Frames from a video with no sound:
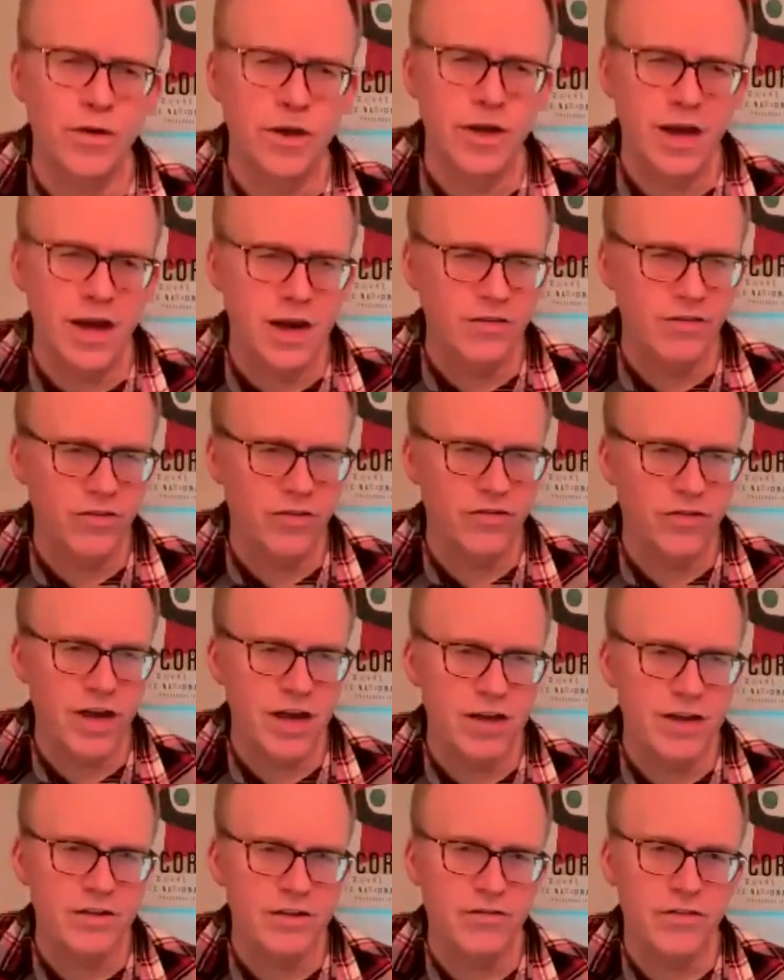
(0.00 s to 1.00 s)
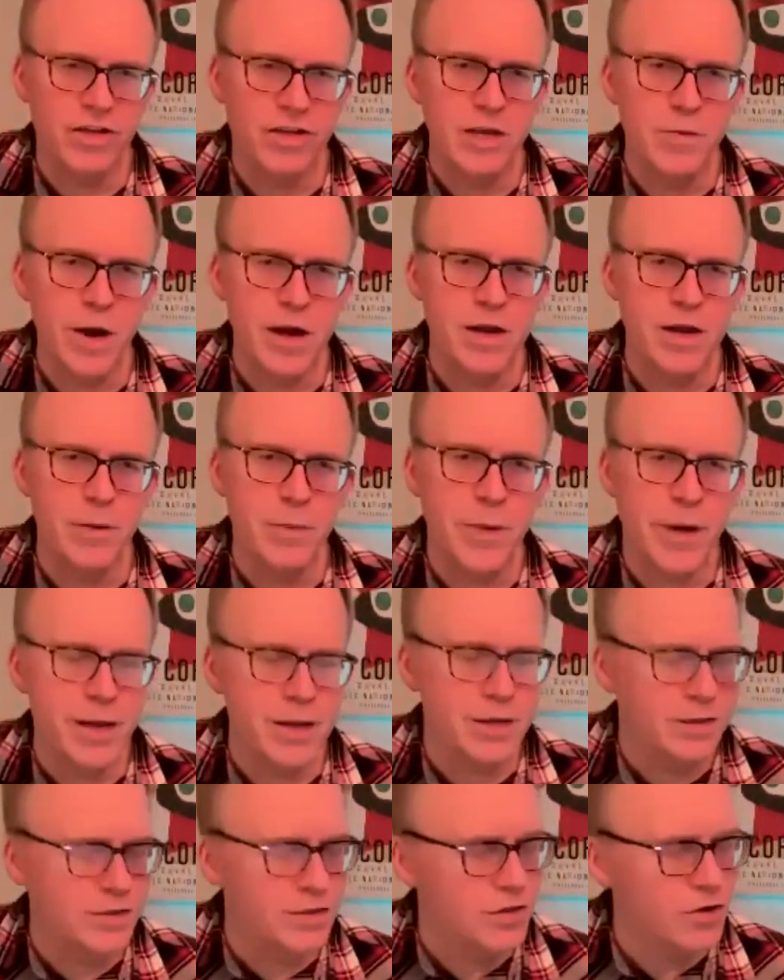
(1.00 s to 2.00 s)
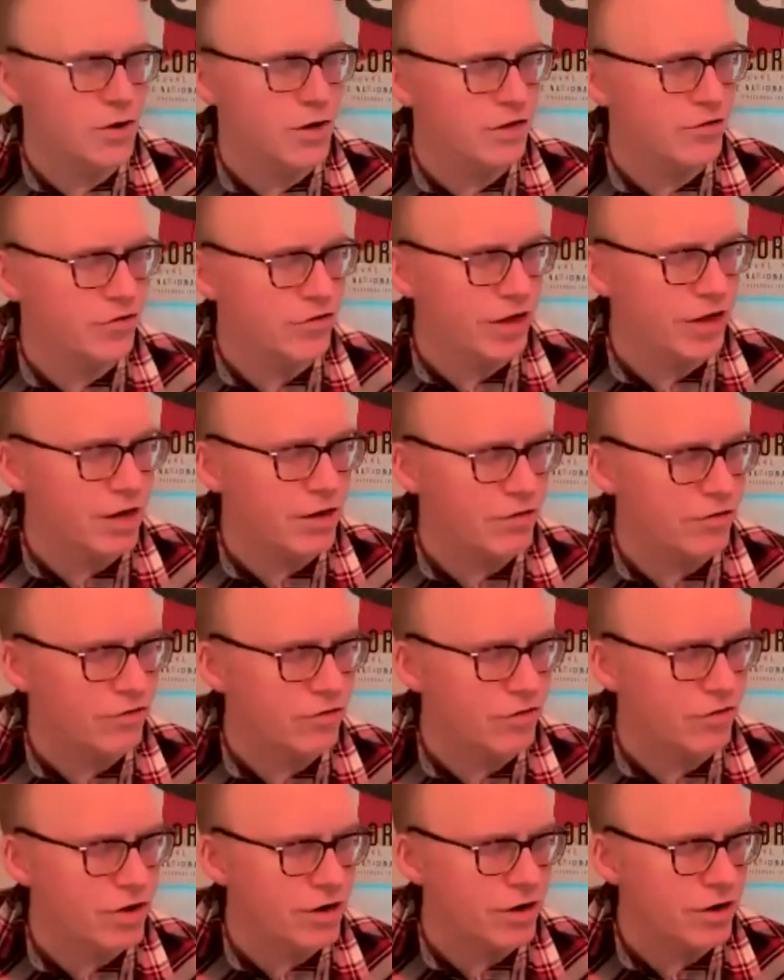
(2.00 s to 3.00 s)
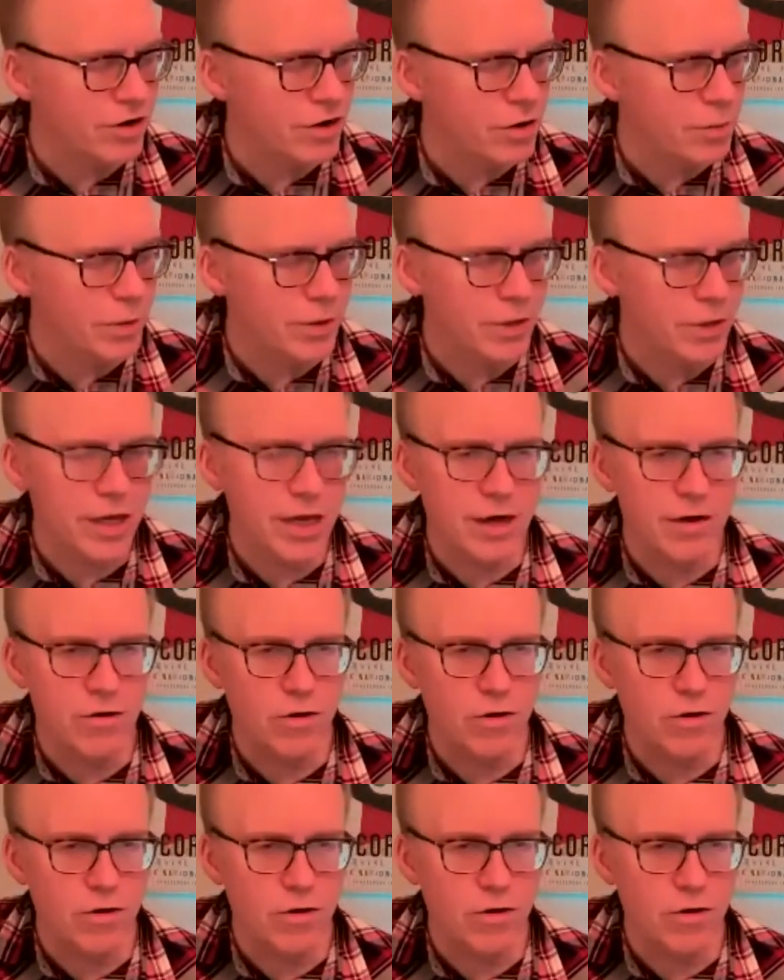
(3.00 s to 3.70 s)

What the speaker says: yeah, as I said, it's the E minor pentatonic scale. So you're going to play